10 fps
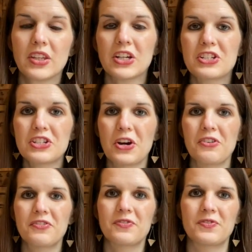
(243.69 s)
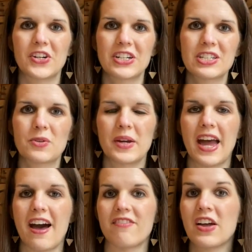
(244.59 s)
So first we
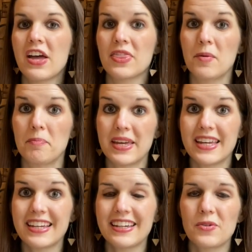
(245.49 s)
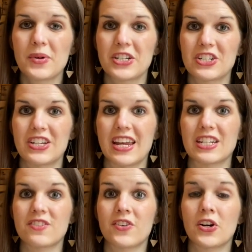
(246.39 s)
have the P, which
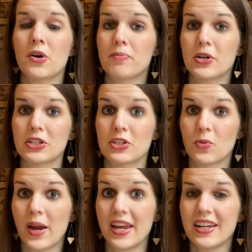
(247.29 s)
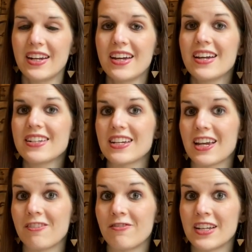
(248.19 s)
stands for persuade, to
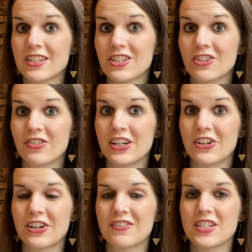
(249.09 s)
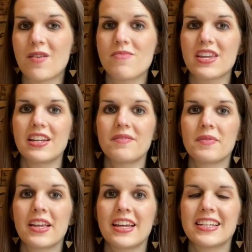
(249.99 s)
convince the reader of something.
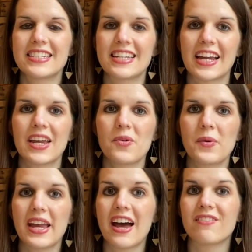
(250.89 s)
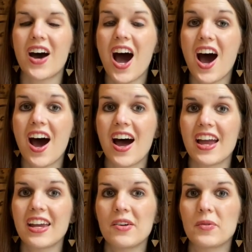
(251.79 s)
Second, we have
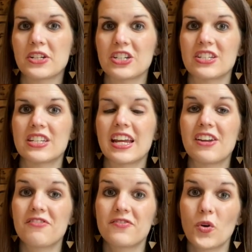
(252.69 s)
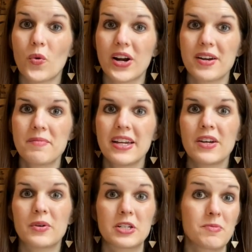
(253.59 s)
I, which is inform,
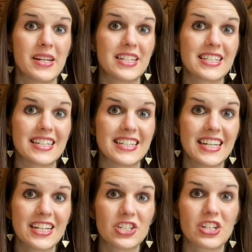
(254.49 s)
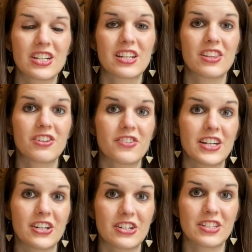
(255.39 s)
which means to teach the
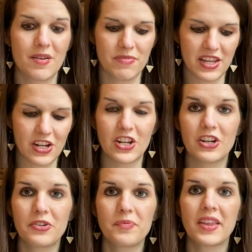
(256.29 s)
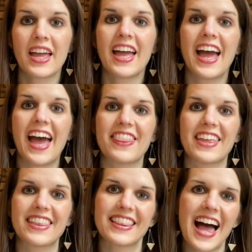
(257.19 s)
reader something new. And then
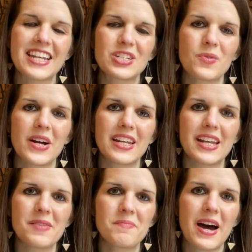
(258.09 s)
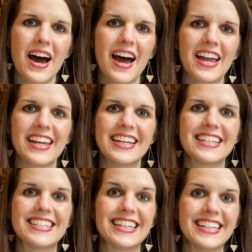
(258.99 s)
the last one in PI
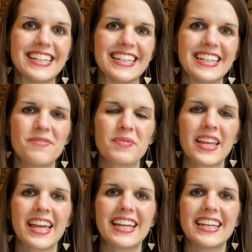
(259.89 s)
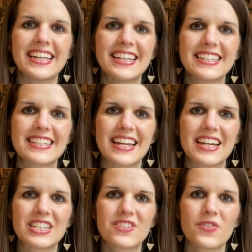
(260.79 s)
is E. E
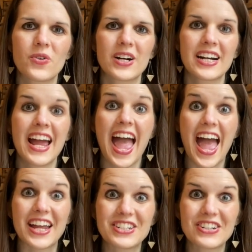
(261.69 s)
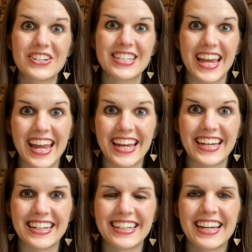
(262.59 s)
stands for entertain.